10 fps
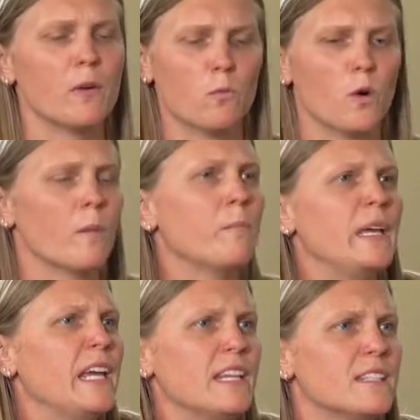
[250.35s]
worm
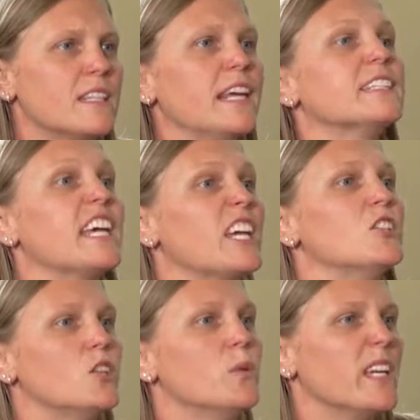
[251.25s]
bins, things they can
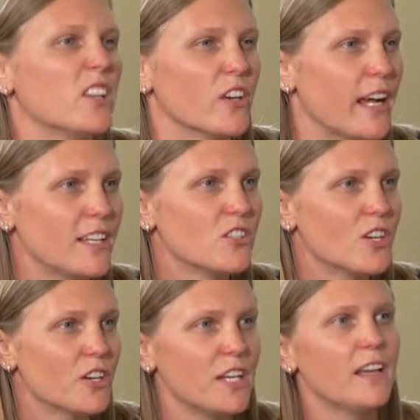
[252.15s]
do and get their hands
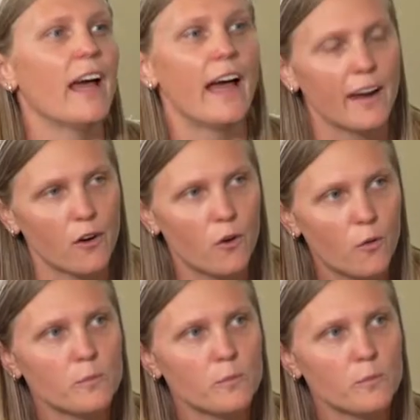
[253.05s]
dirty at home.